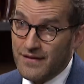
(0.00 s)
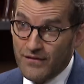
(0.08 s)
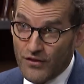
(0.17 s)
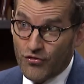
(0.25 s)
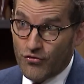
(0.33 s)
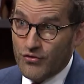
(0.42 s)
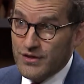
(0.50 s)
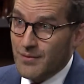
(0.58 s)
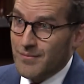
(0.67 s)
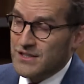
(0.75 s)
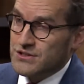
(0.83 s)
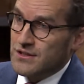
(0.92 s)
then the third
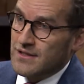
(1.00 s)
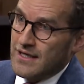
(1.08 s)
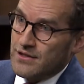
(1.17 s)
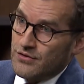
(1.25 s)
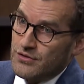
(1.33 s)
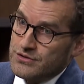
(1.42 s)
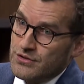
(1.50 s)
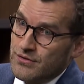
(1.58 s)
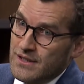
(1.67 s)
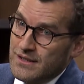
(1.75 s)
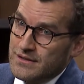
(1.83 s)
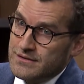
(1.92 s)
dimension that also
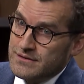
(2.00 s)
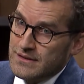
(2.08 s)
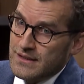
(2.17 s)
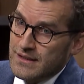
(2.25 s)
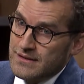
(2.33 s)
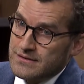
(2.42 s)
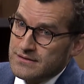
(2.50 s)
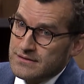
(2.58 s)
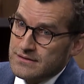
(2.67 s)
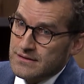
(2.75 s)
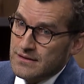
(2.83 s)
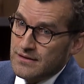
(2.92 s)
is,
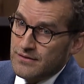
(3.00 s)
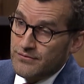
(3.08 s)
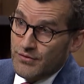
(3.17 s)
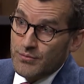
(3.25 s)
is uh, very